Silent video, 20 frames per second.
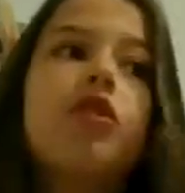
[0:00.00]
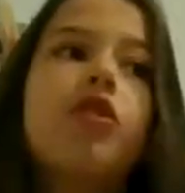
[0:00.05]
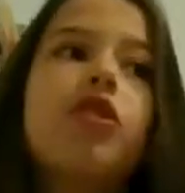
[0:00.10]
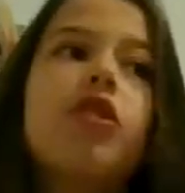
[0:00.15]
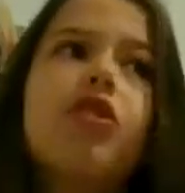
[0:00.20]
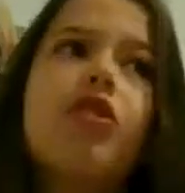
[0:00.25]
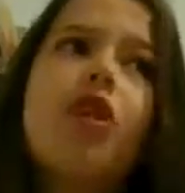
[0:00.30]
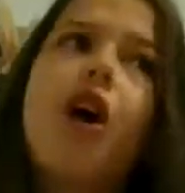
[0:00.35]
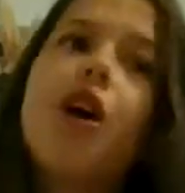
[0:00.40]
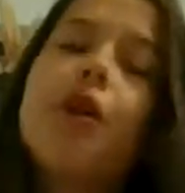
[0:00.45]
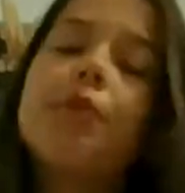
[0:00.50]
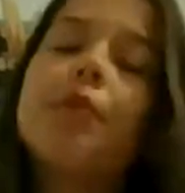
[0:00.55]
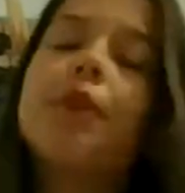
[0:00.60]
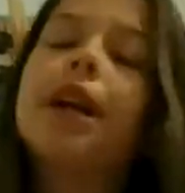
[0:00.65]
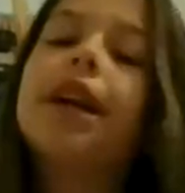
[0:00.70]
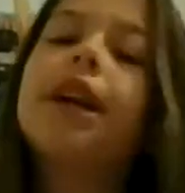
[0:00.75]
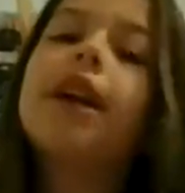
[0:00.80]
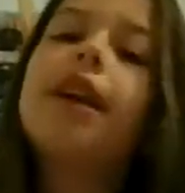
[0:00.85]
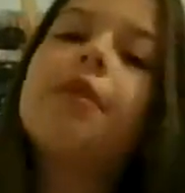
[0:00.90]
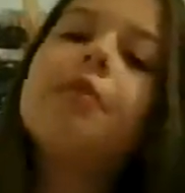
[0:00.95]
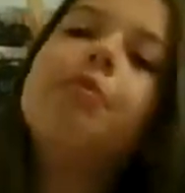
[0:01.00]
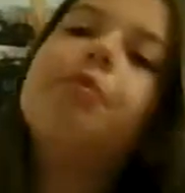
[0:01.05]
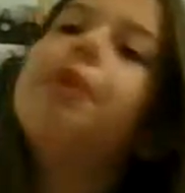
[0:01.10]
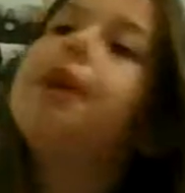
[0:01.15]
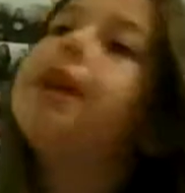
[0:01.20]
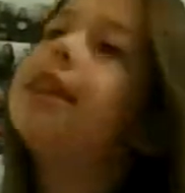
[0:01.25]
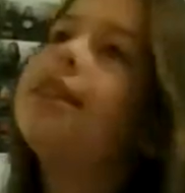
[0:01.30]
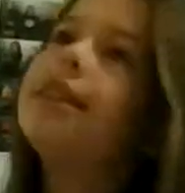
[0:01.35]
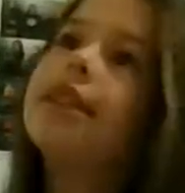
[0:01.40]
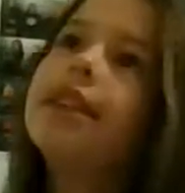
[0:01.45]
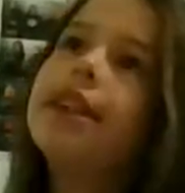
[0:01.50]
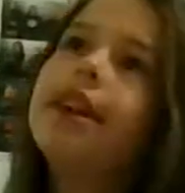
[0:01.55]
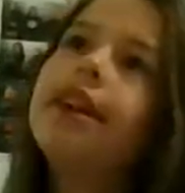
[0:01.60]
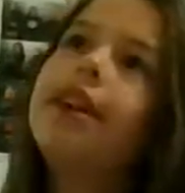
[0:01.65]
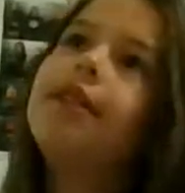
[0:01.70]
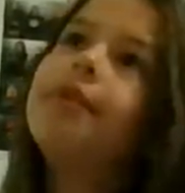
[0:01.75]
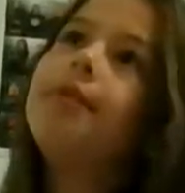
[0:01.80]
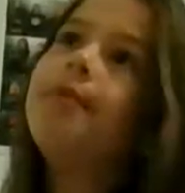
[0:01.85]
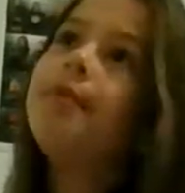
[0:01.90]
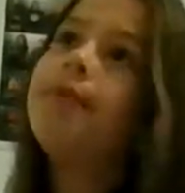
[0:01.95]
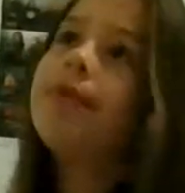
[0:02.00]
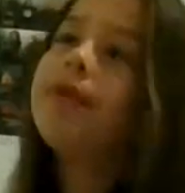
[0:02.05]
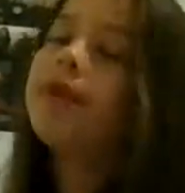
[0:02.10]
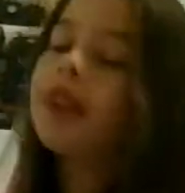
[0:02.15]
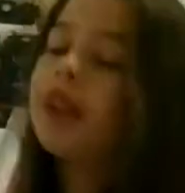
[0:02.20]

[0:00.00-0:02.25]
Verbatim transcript: it's heartbreaking, but um,